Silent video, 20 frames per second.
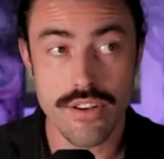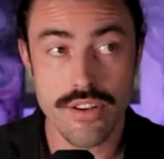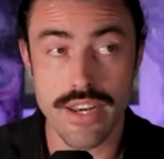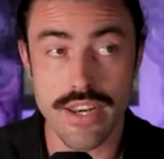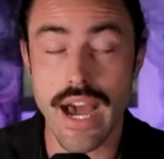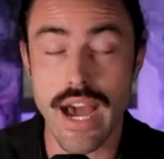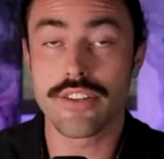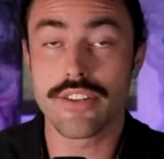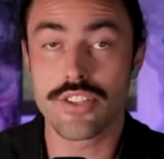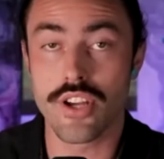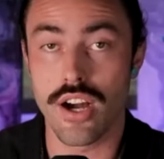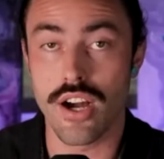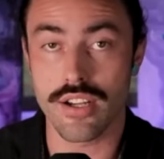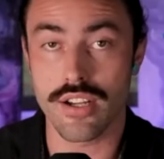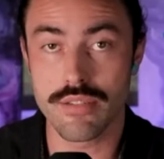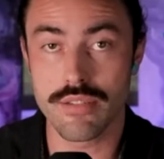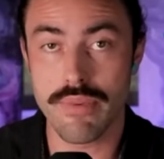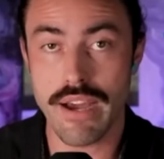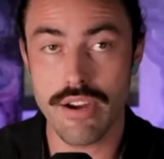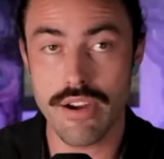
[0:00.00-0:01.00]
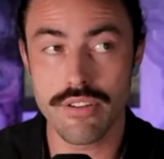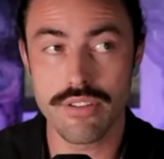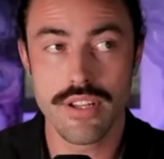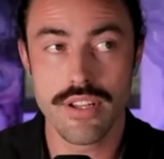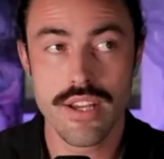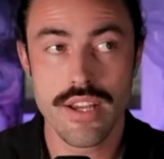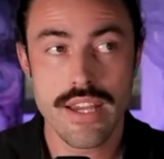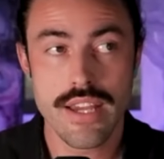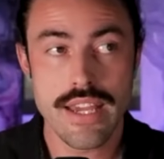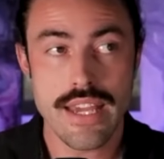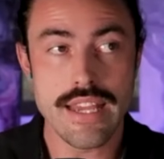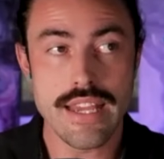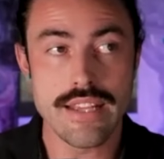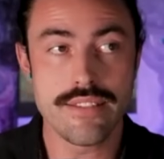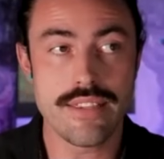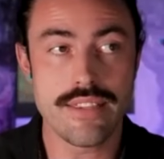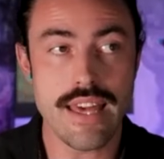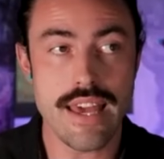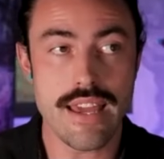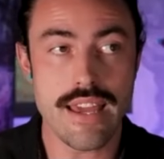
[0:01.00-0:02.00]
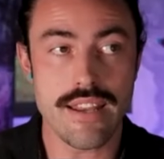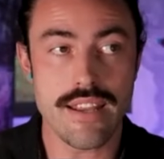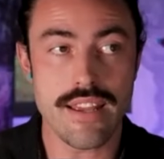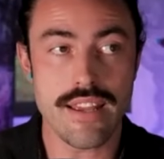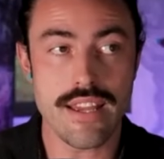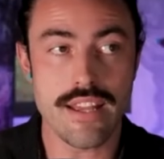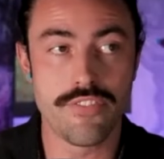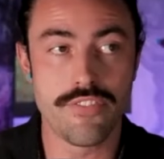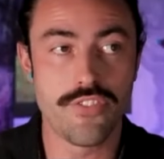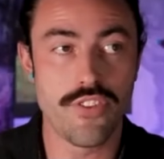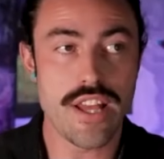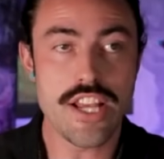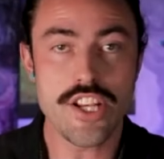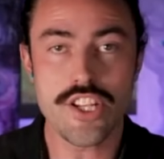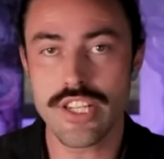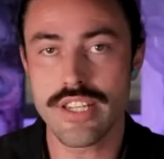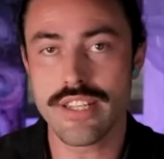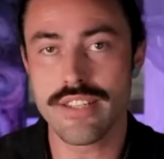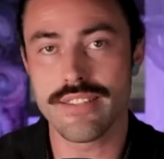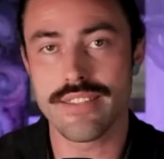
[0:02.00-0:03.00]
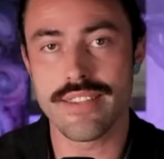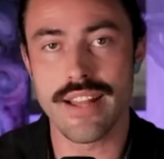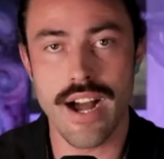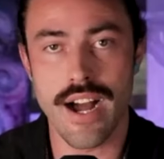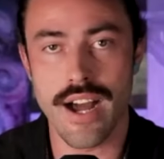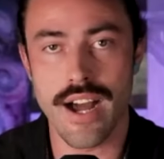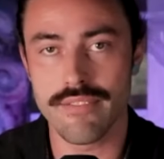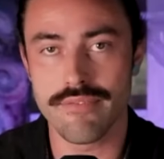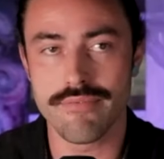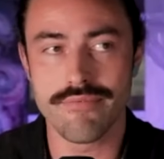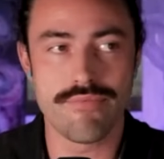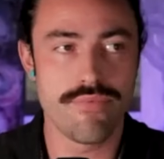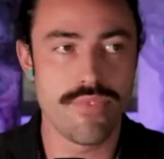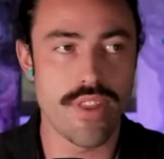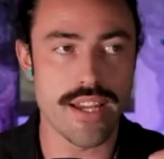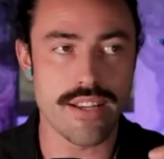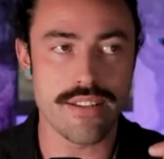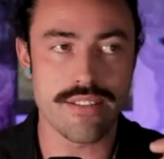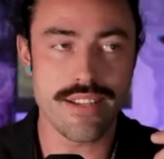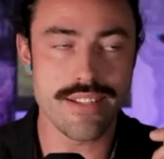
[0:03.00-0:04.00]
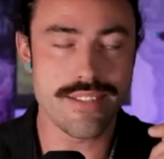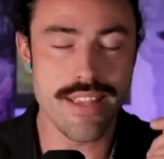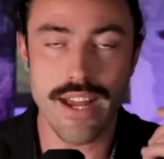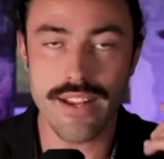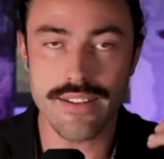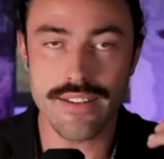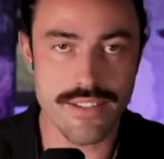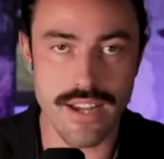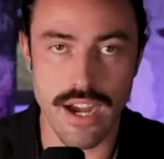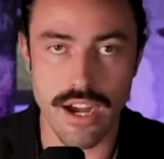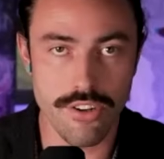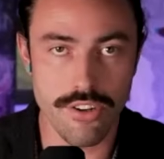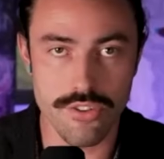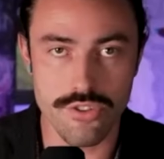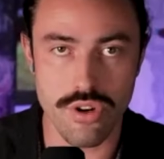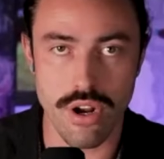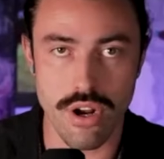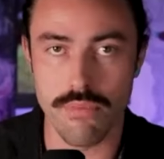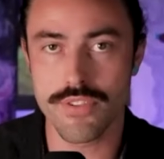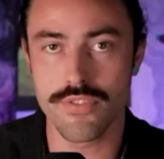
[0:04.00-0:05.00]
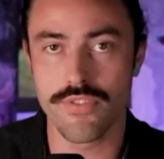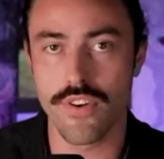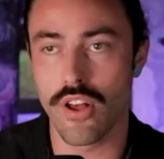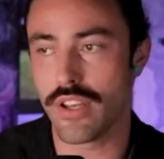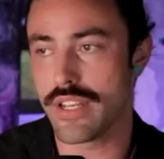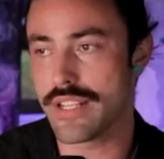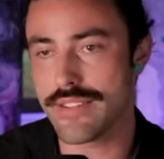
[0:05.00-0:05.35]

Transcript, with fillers: not talked about is that inflation is not like it's not Donald Trump's fault,